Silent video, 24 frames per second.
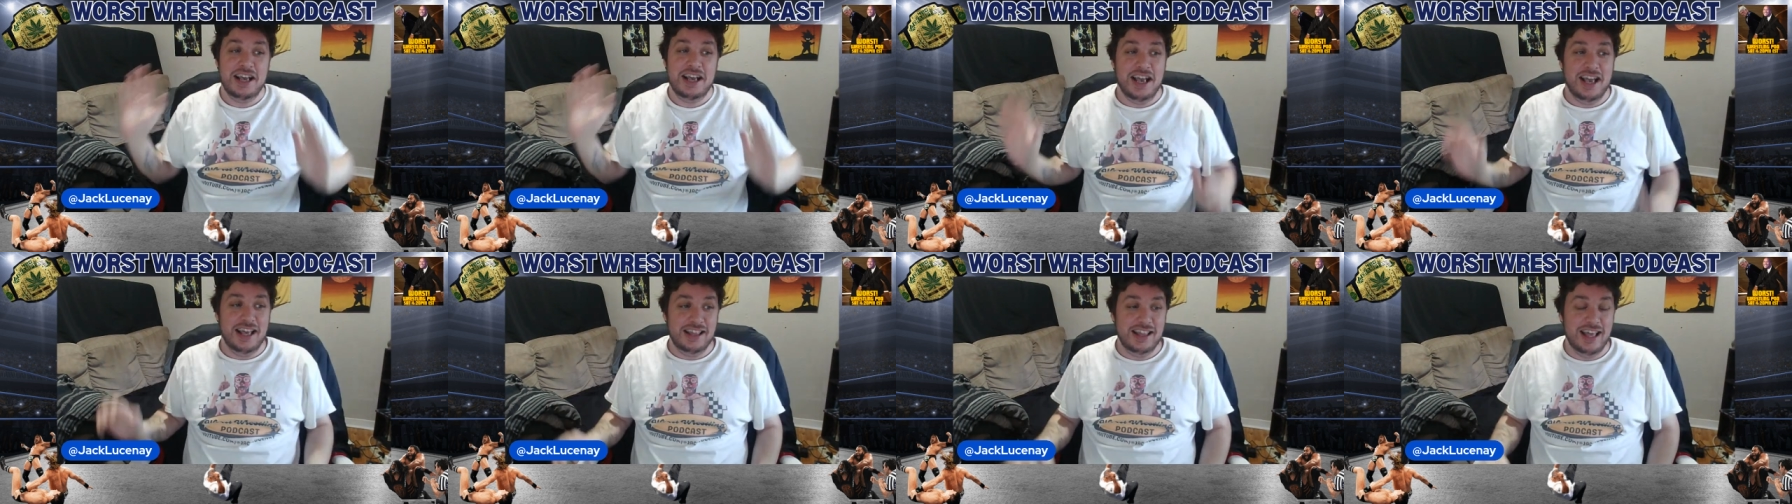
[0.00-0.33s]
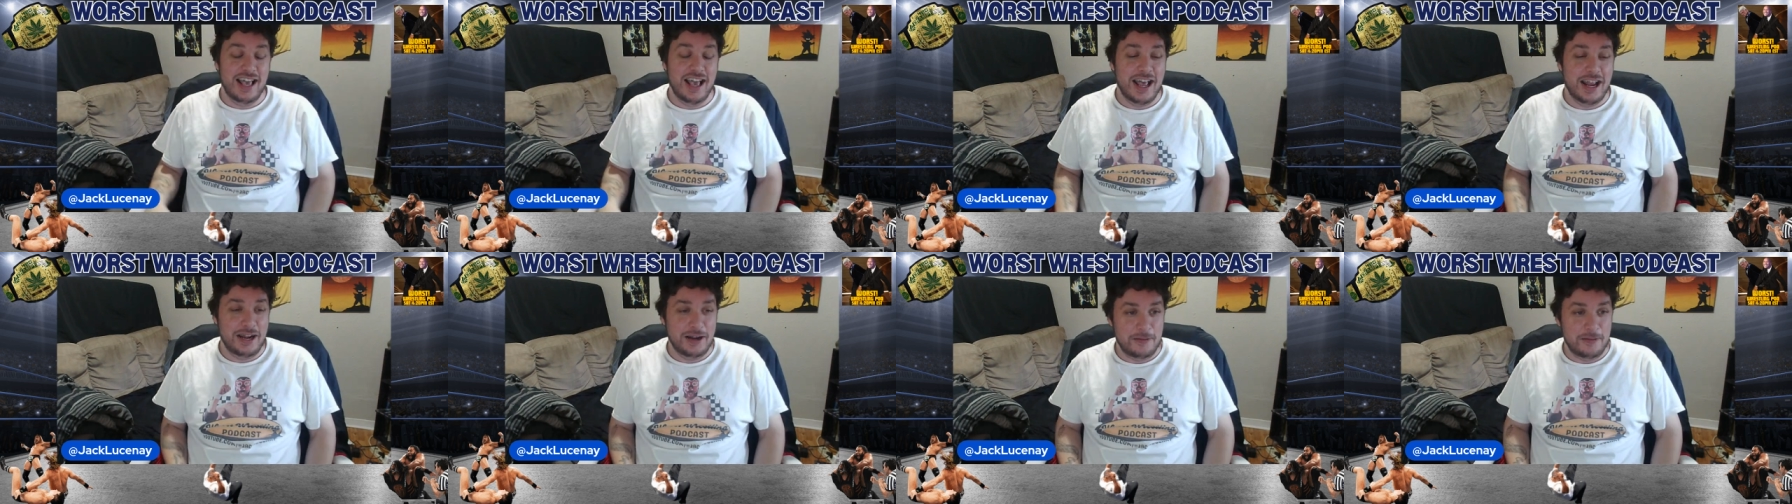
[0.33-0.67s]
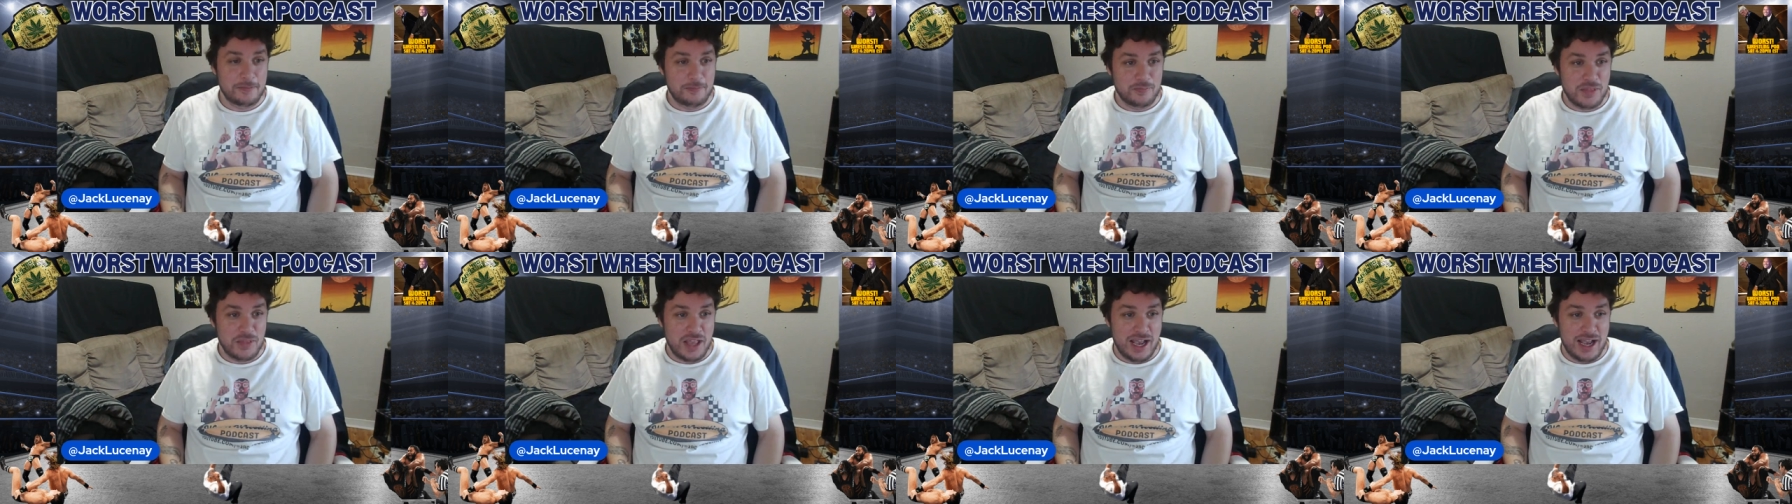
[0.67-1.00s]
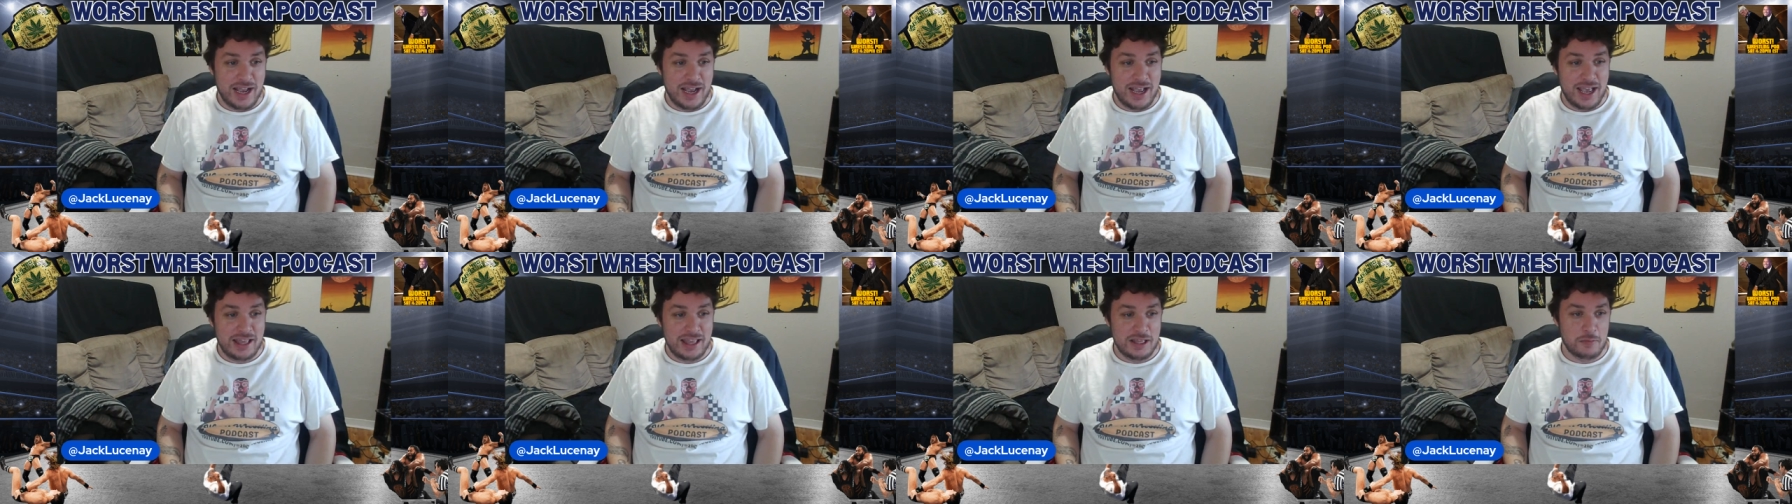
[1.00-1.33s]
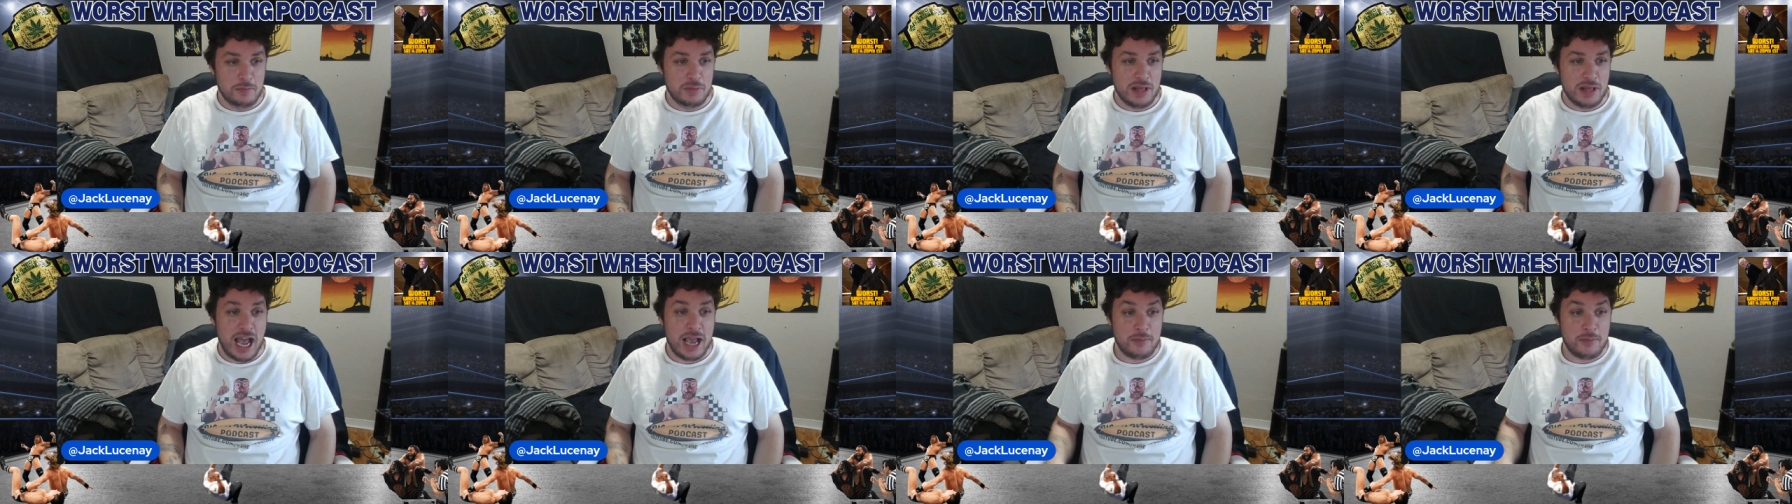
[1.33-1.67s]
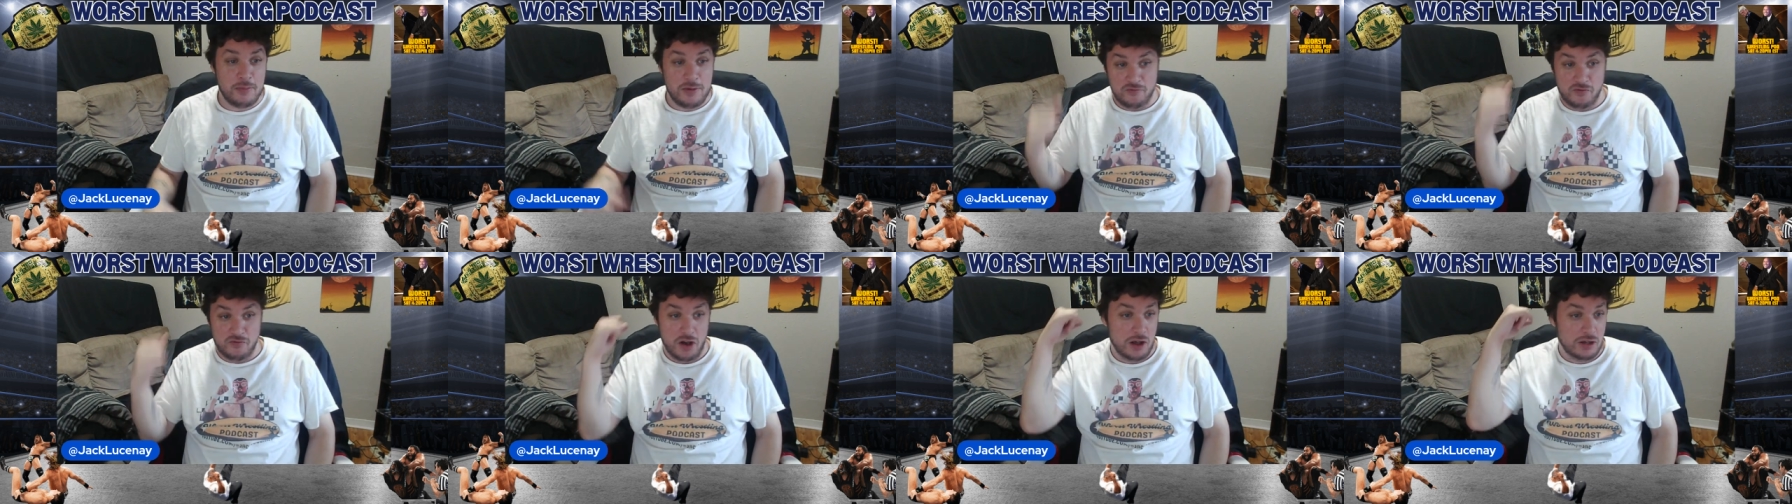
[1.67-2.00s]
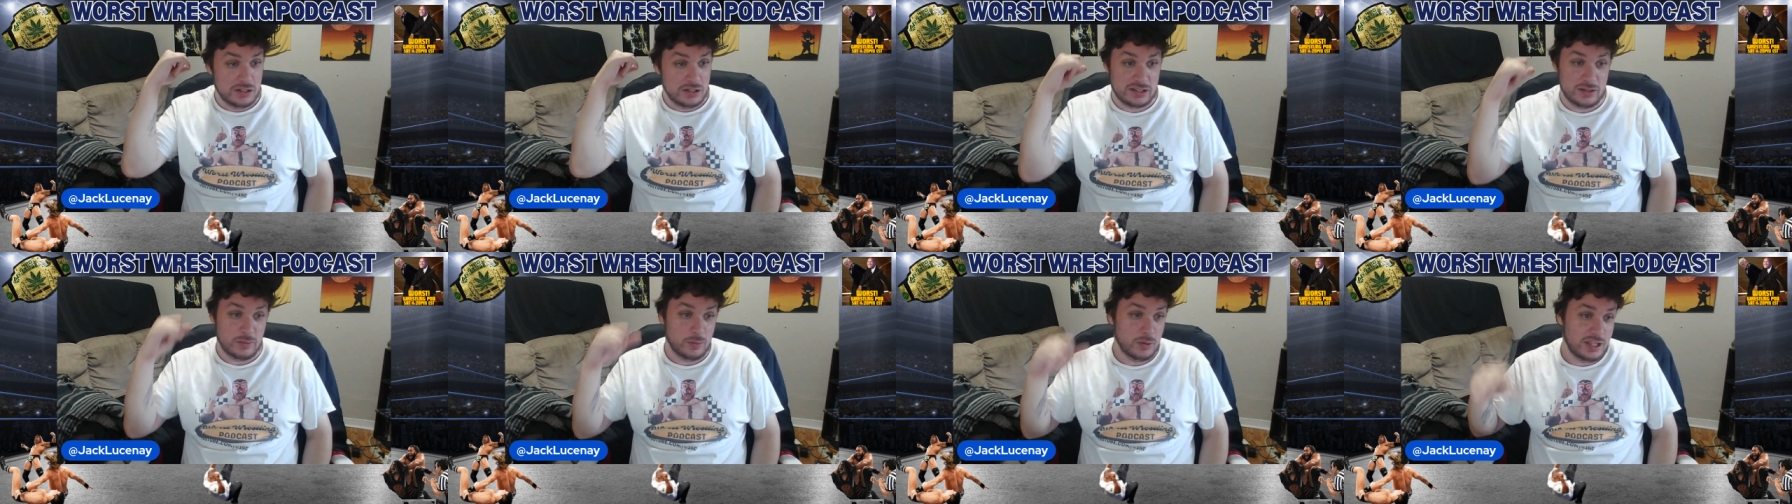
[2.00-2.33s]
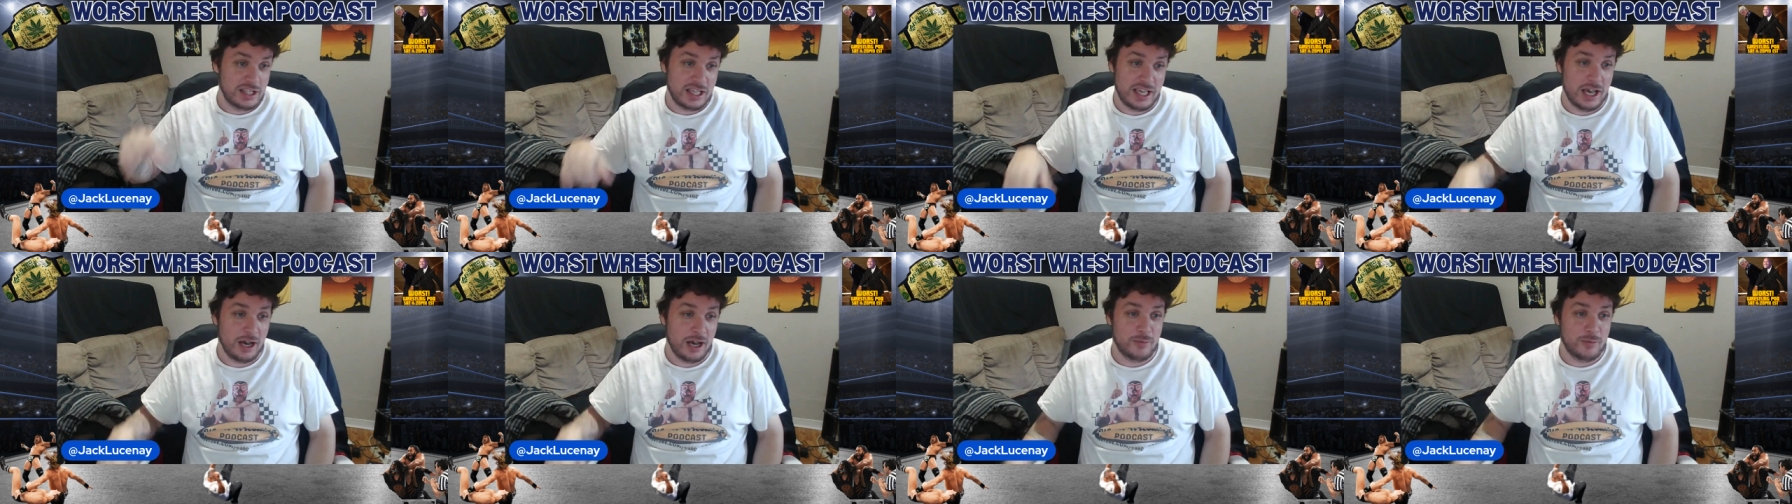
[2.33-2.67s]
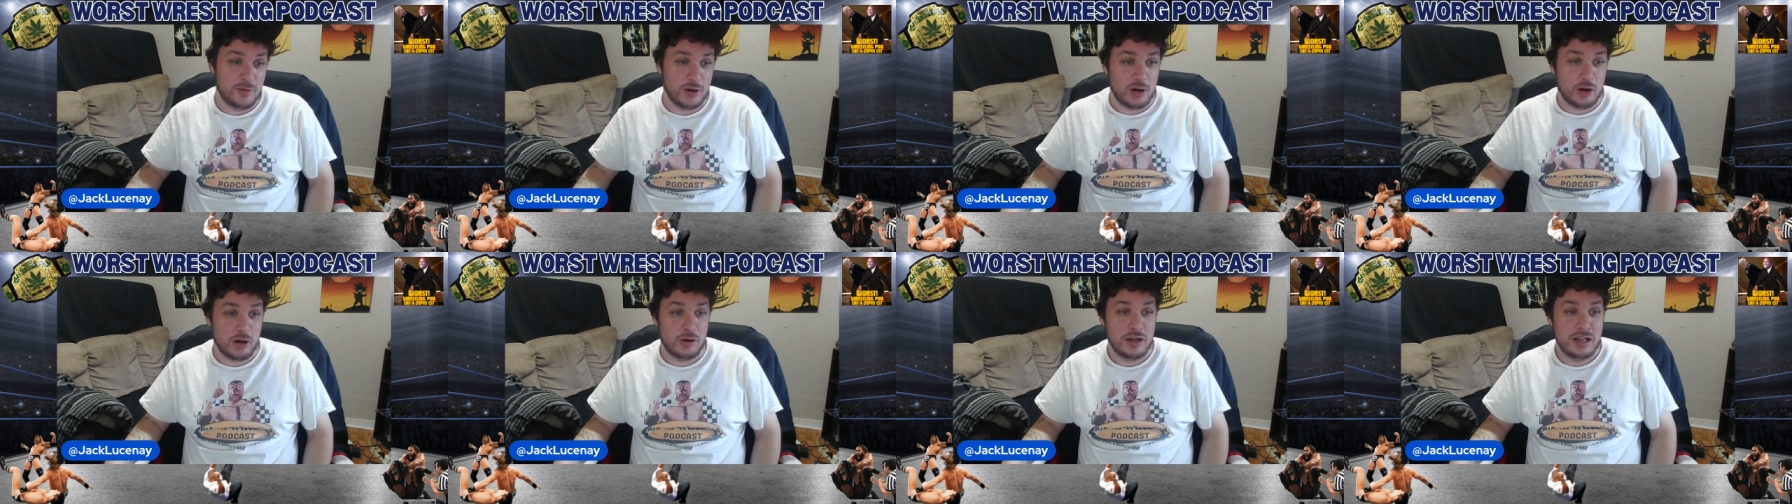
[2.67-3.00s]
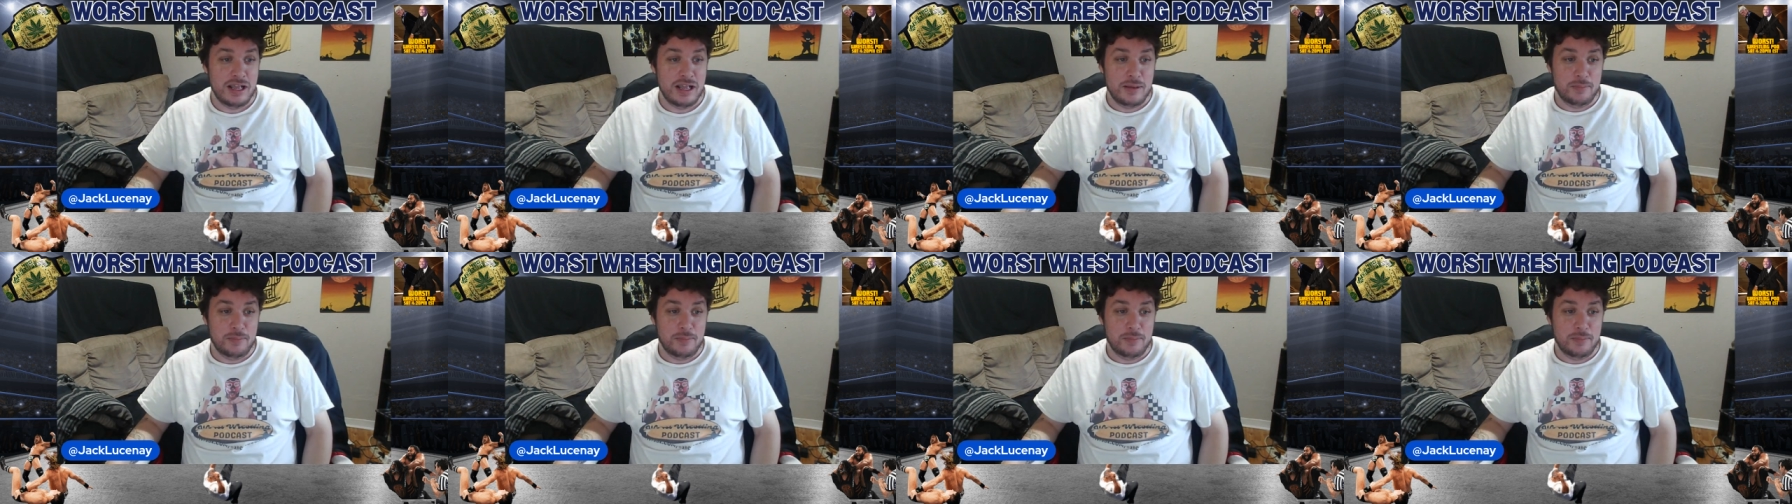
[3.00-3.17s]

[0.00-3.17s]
And then Blackman follows him with the elbow.